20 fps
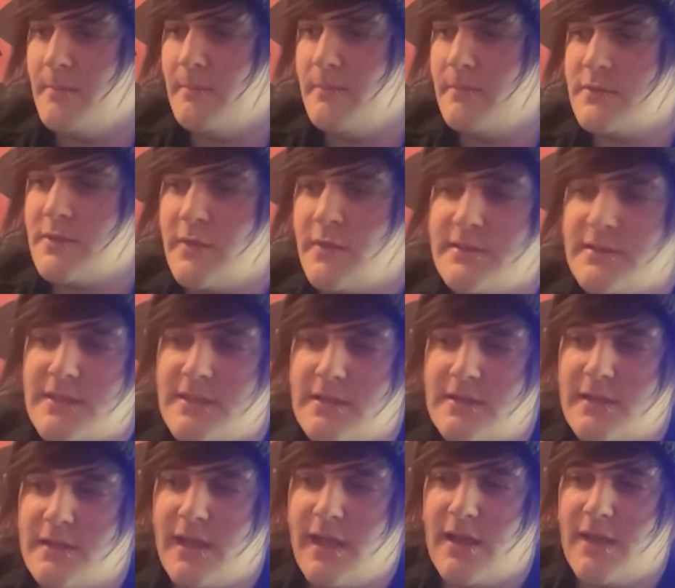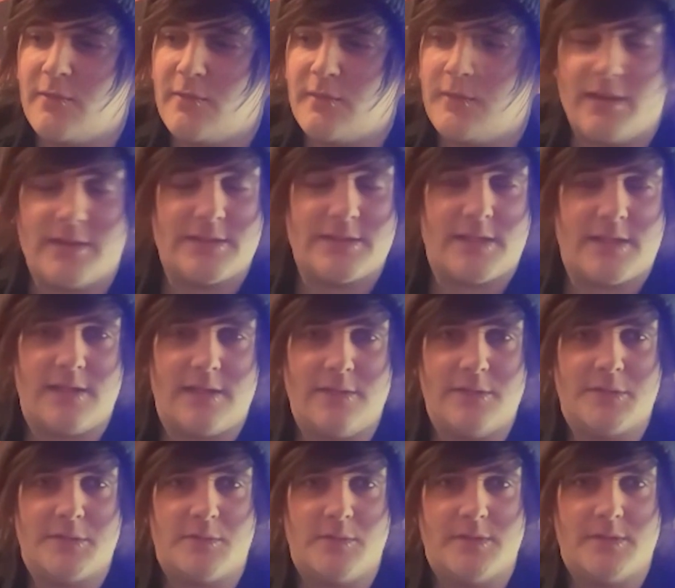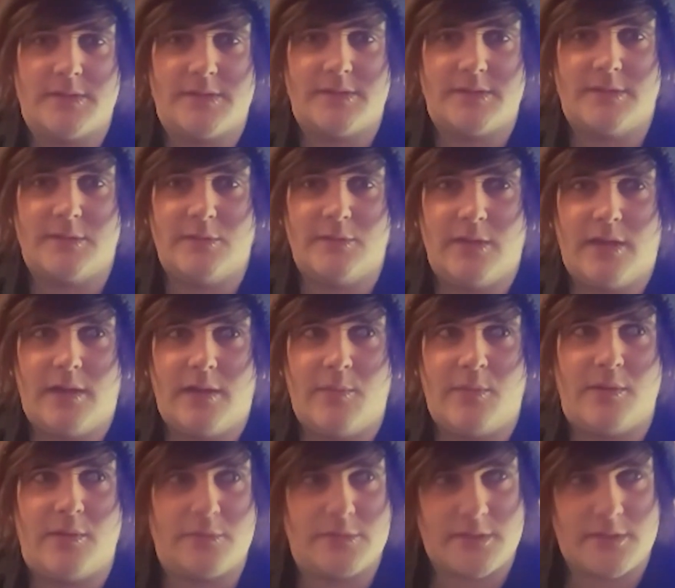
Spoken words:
So I started to kind of realize I could use music to do that, but it was